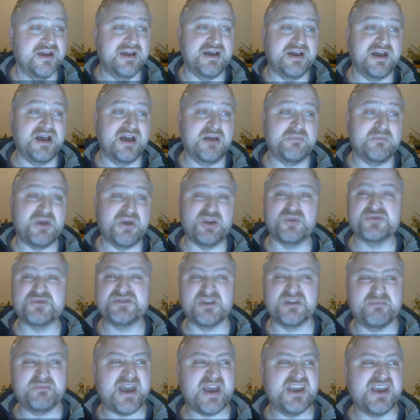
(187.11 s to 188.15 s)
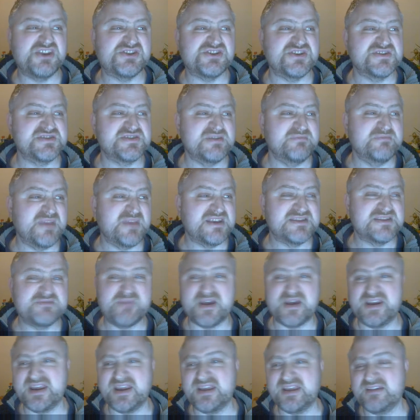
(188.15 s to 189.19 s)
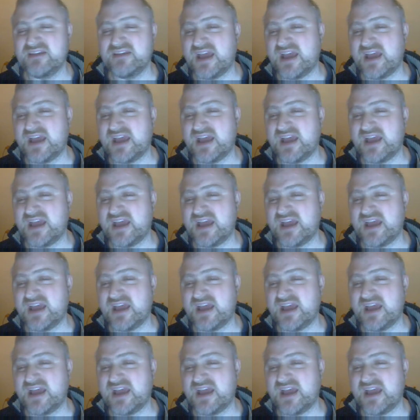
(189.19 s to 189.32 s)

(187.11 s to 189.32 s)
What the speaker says: and also patience in me spending